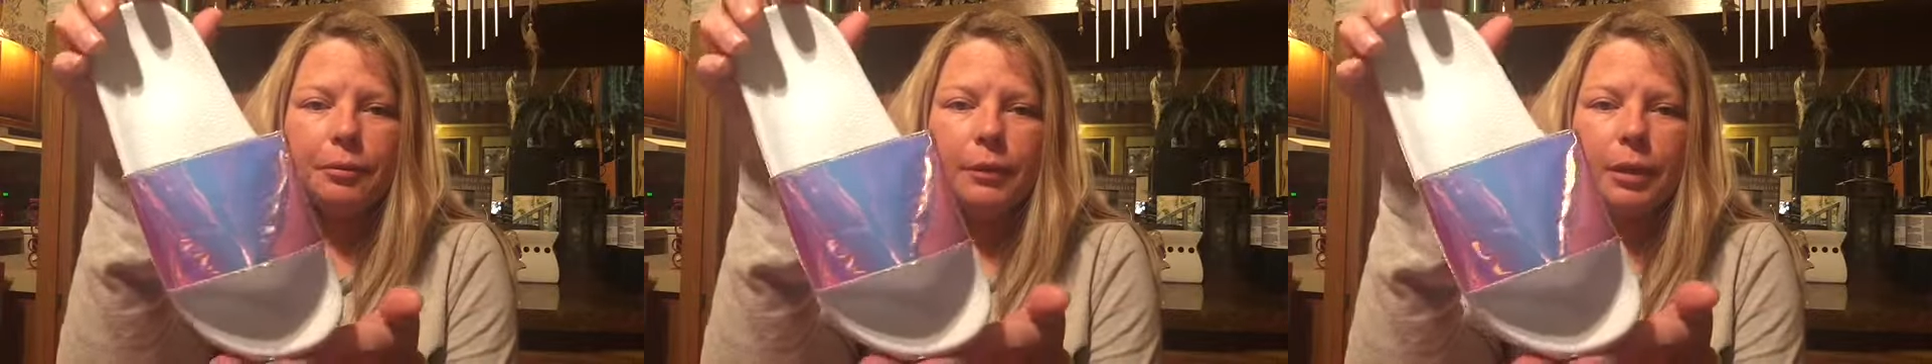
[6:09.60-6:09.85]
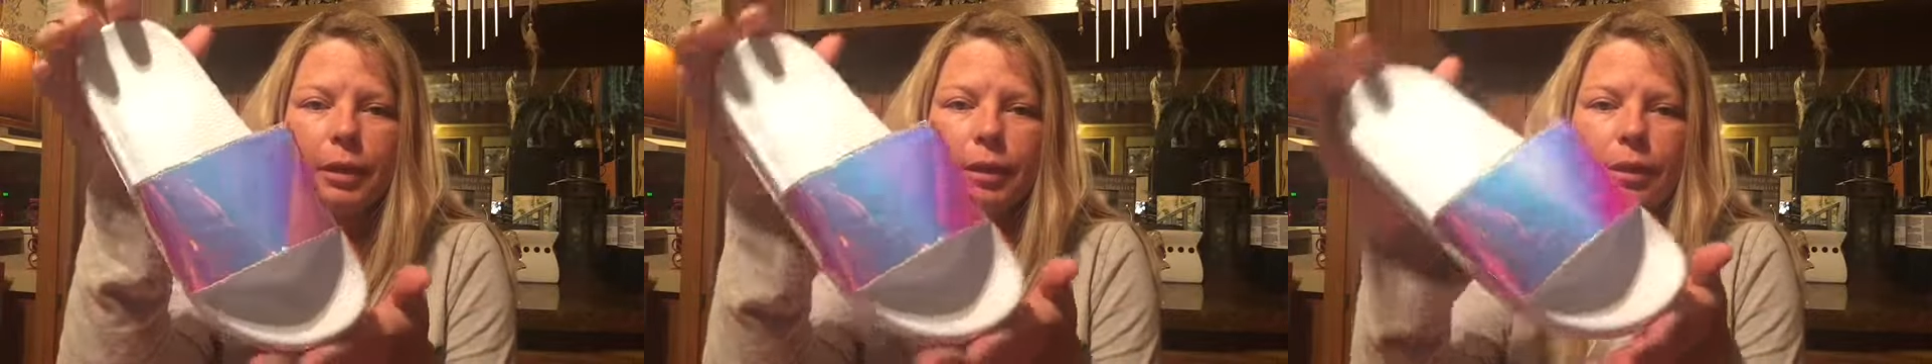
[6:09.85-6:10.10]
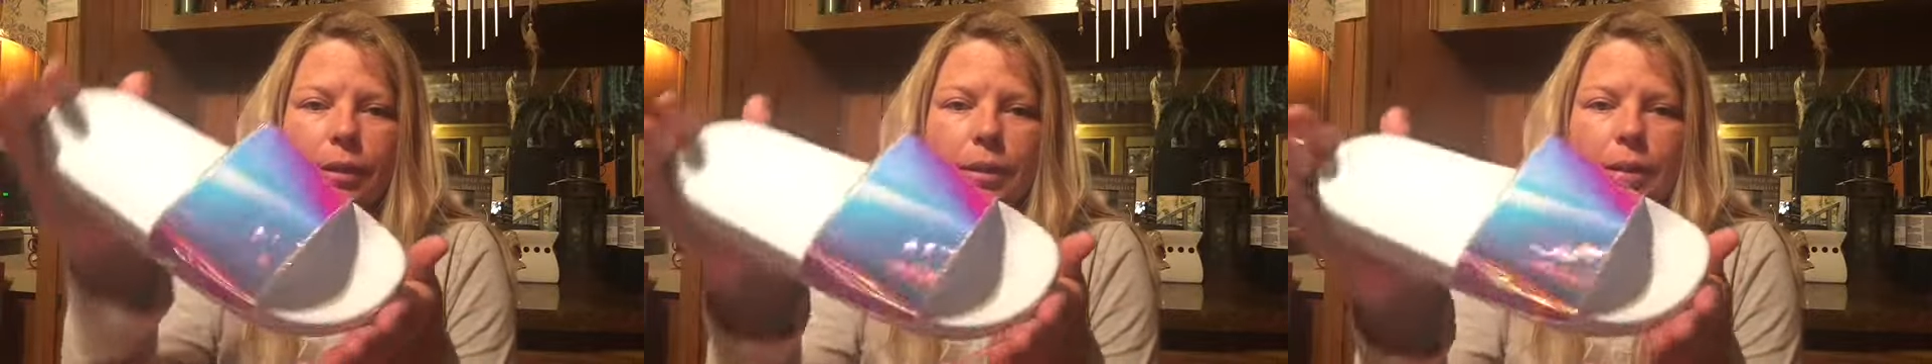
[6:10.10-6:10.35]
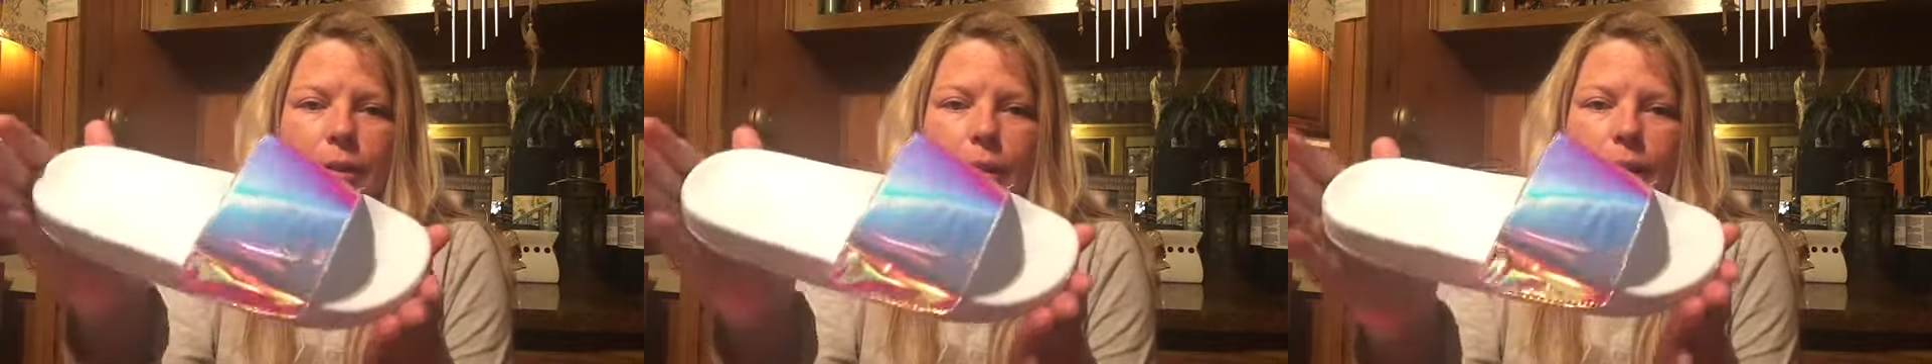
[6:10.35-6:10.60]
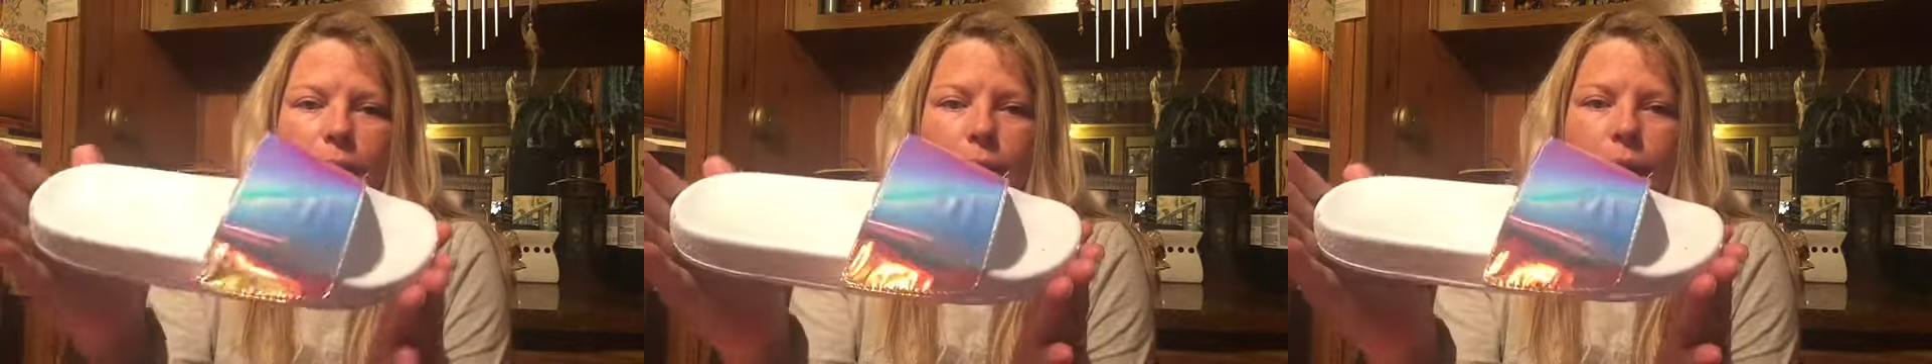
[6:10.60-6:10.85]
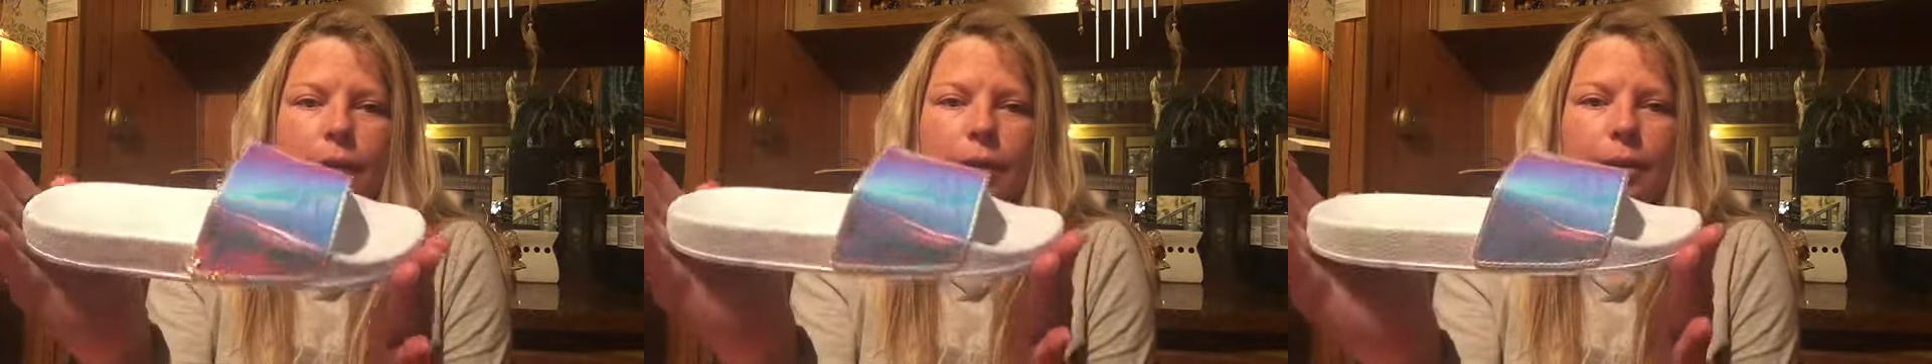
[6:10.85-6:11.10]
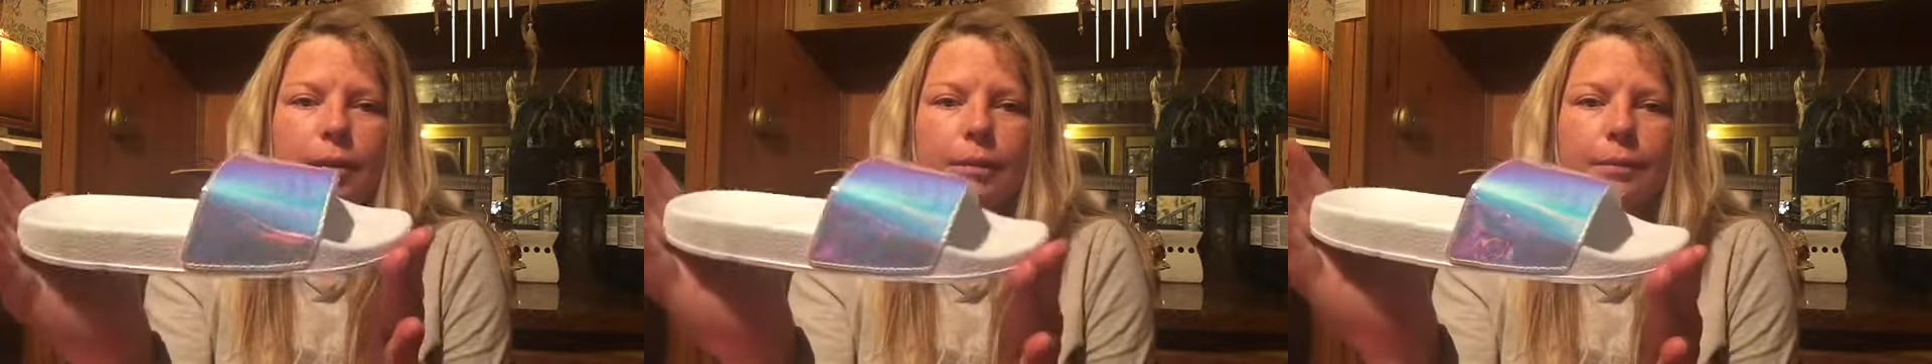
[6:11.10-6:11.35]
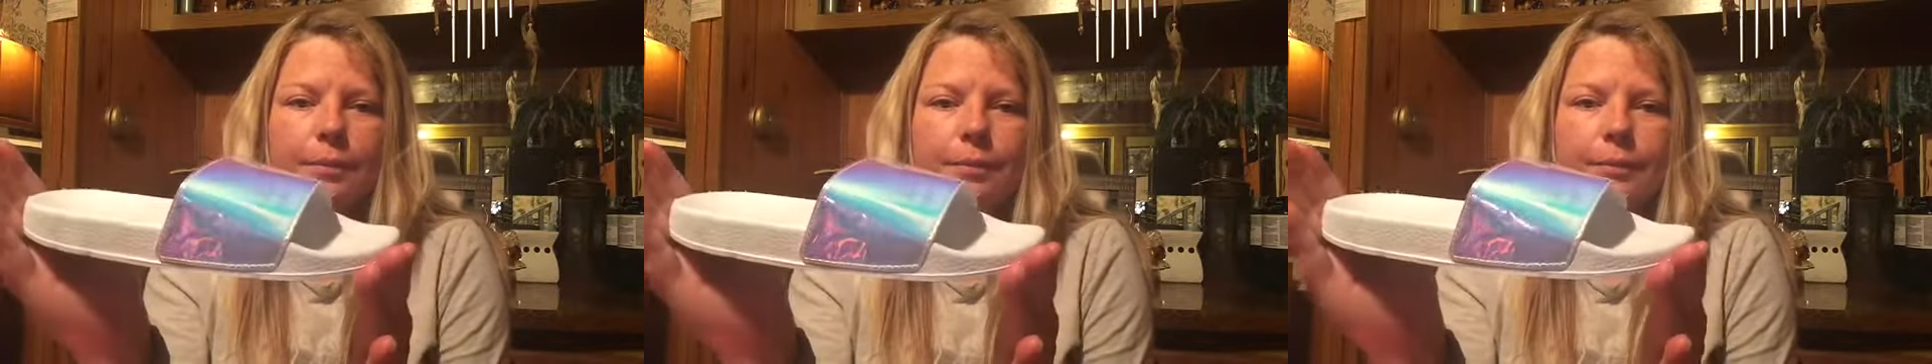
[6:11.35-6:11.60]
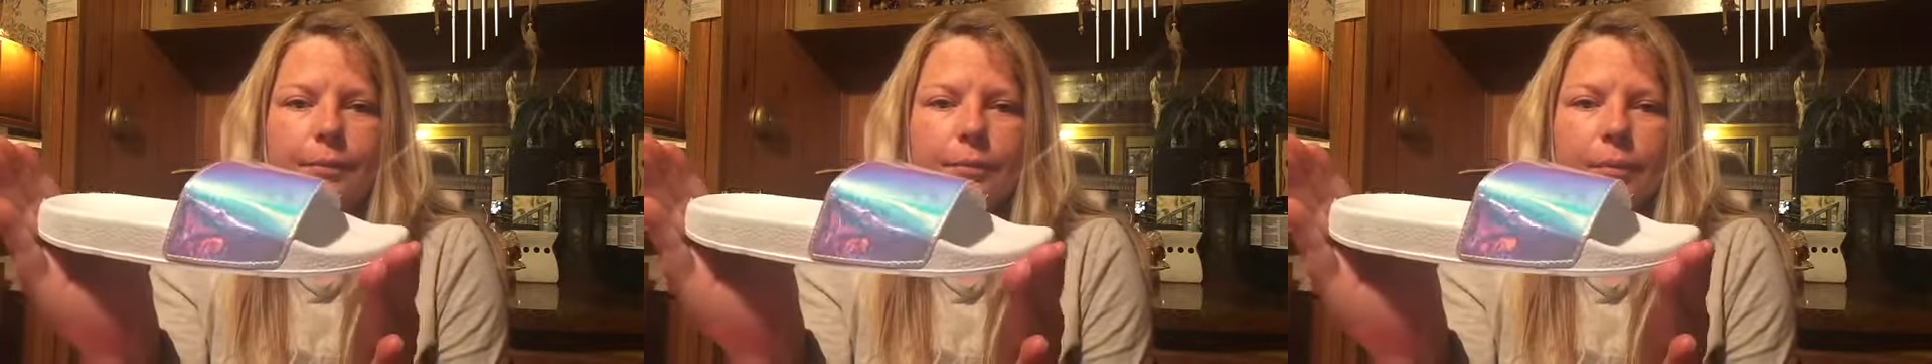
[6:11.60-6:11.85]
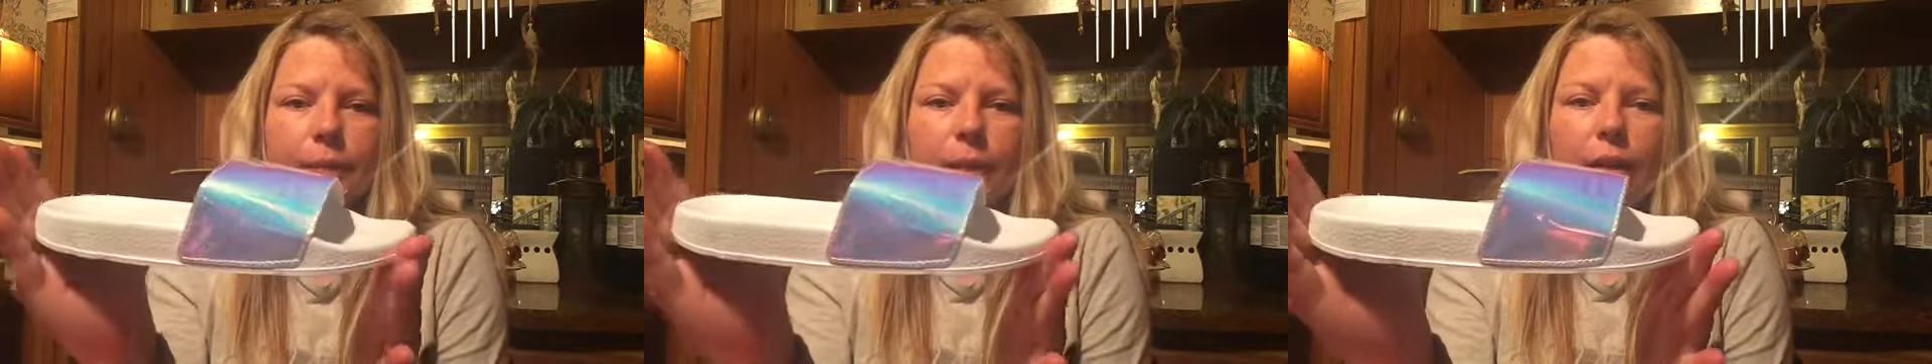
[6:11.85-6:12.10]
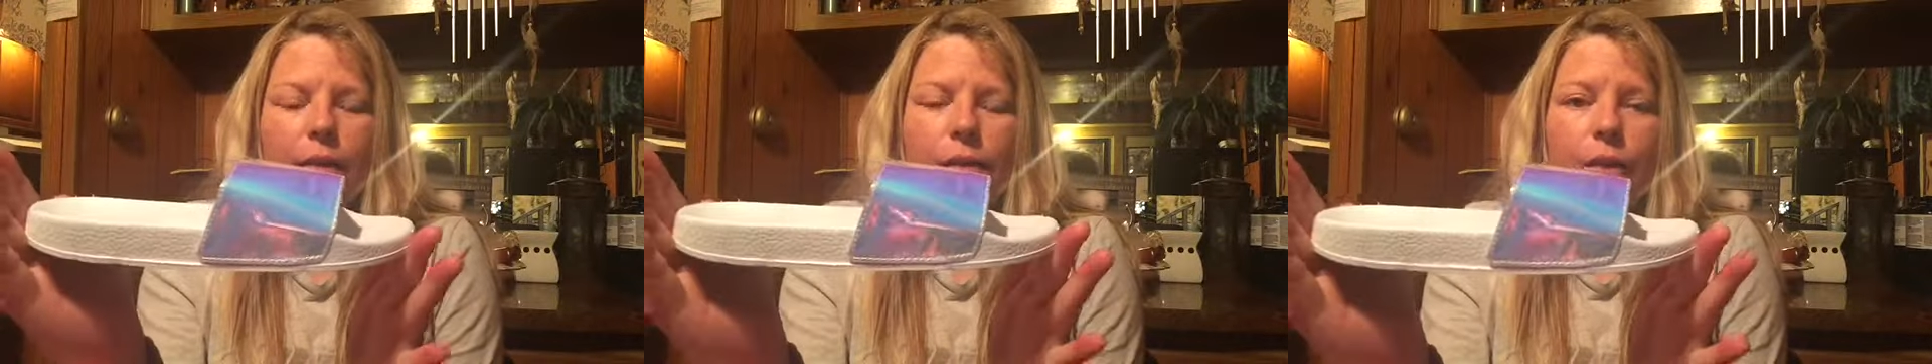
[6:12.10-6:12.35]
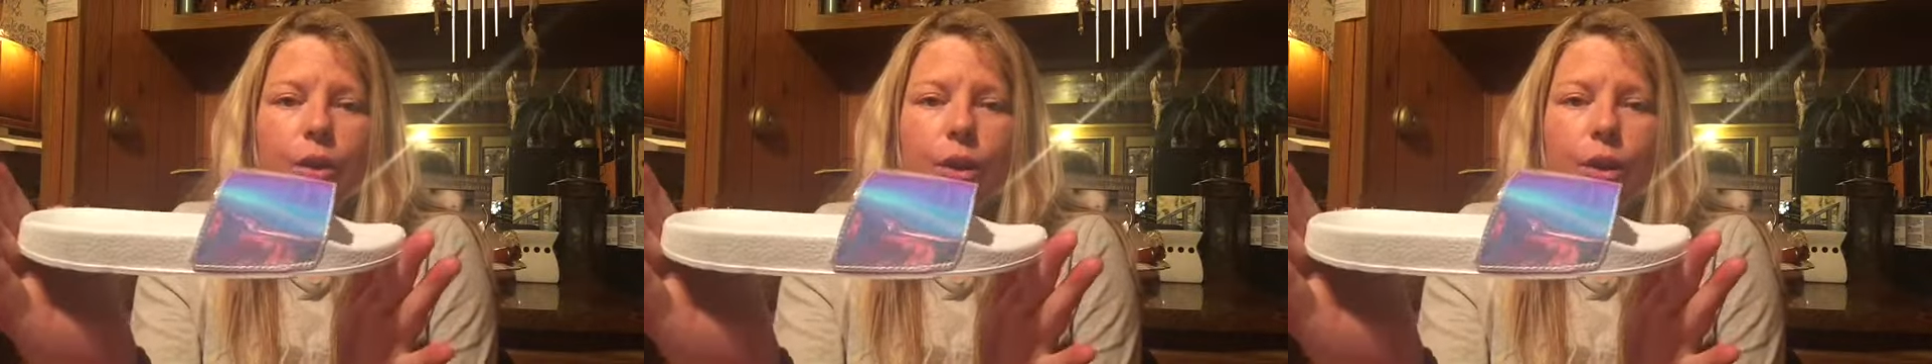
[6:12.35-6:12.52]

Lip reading: Like the slides. They're